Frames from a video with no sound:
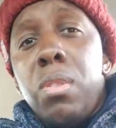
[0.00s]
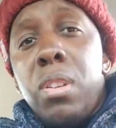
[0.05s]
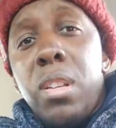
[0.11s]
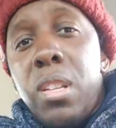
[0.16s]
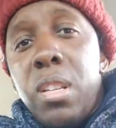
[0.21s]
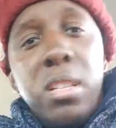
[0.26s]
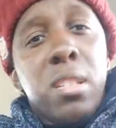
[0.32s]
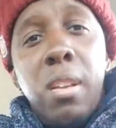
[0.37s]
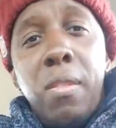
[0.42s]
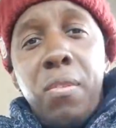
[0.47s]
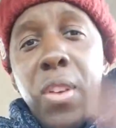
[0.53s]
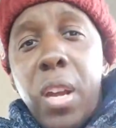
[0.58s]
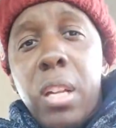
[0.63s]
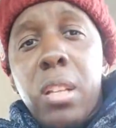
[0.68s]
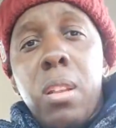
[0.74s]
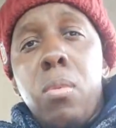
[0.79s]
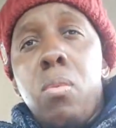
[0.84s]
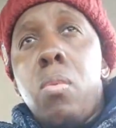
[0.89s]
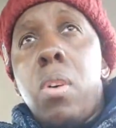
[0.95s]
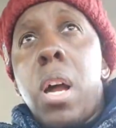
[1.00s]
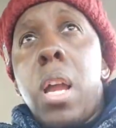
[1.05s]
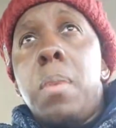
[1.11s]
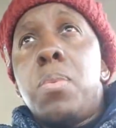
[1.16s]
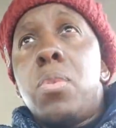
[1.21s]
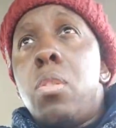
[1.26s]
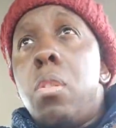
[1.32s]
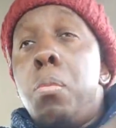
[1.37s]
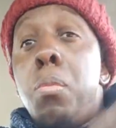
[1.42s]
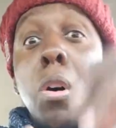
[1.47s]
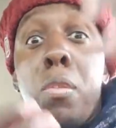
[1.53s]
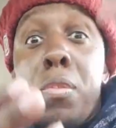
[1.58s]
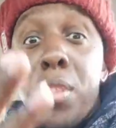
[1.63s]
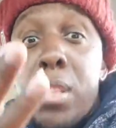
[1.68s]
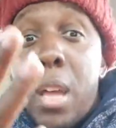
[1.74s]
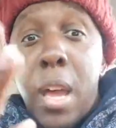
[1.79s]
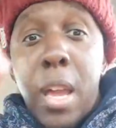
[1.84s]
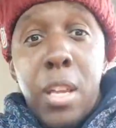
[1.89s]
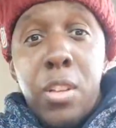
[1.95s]
disinfectant wipes on both
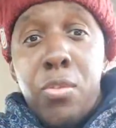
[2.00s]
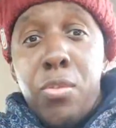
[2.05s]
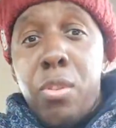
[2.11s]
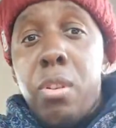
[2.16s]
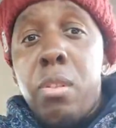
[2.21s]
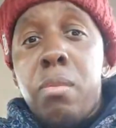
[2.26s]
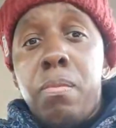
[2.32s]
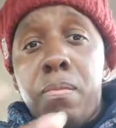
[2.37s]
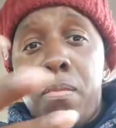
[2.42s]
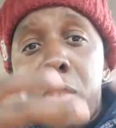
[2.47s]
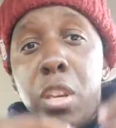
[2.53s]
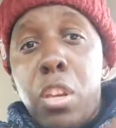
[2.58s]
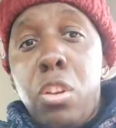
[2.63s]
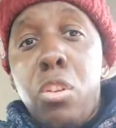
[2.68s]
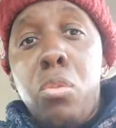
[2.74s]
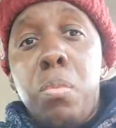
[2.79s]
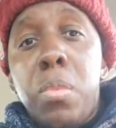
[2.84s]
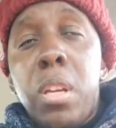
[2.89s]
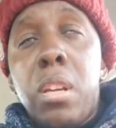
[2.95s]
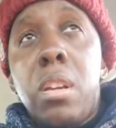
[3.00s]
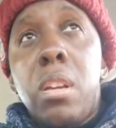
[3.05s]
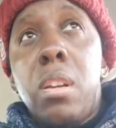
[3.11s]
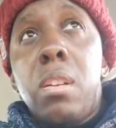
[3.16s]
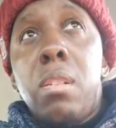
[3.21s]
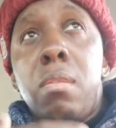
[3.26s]
sides for human